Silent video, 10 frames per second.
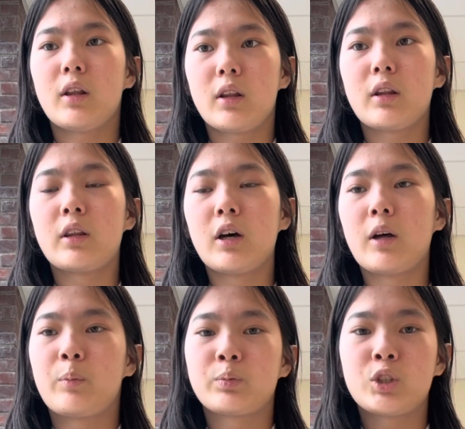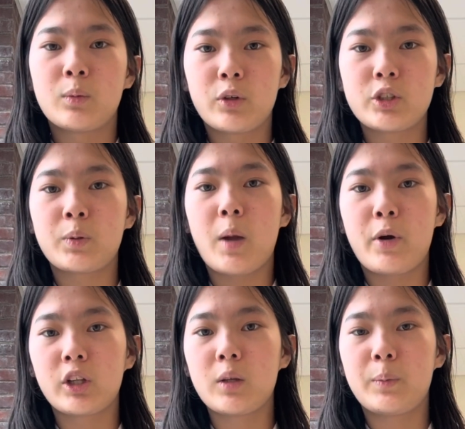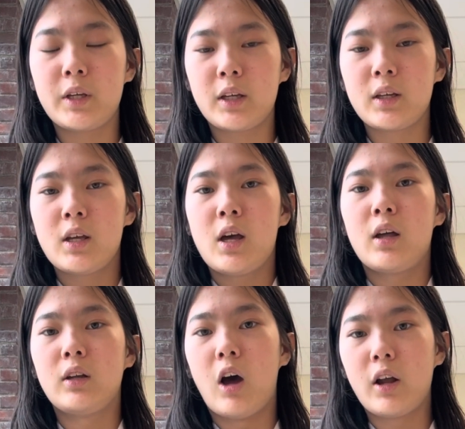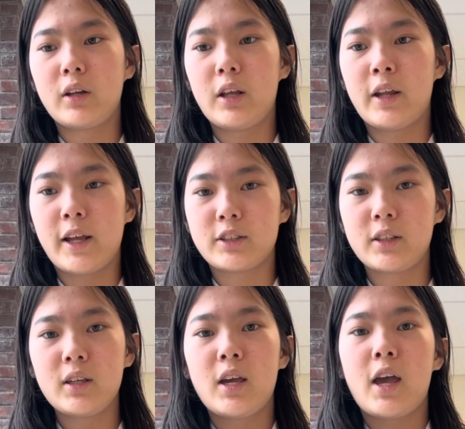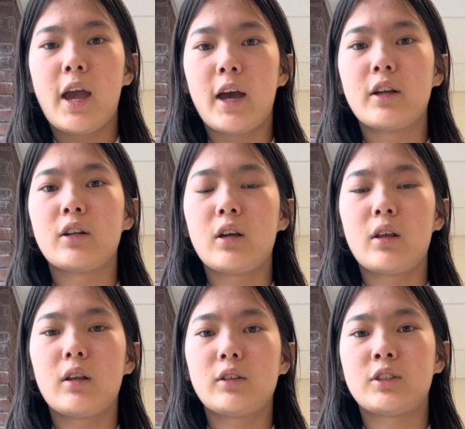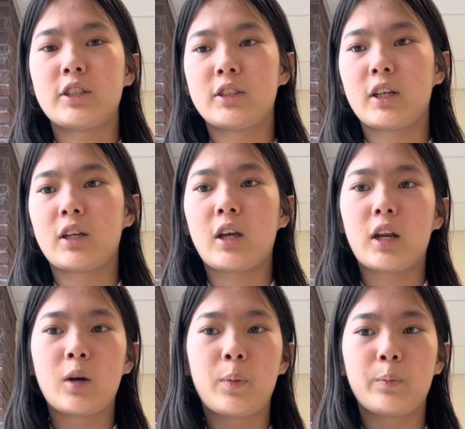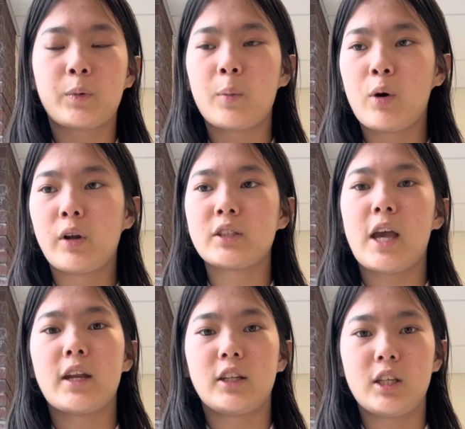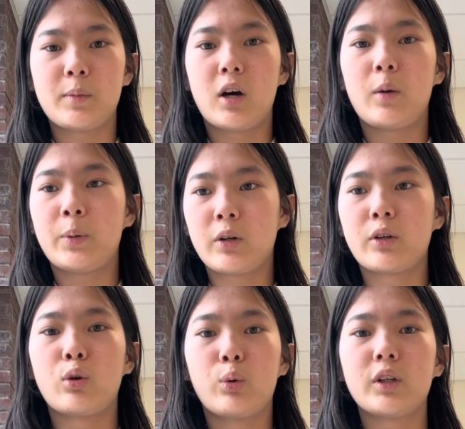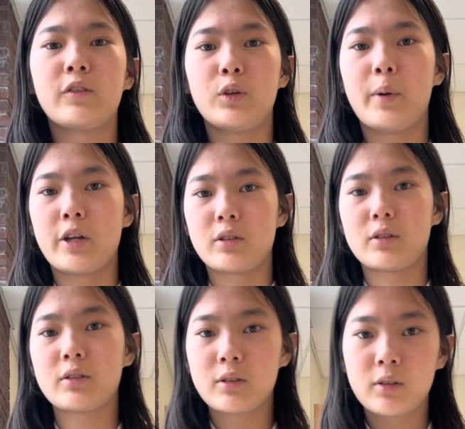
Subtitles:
the tumors primarily being non-enhancing and cystic components and edema appearing in only a few patients.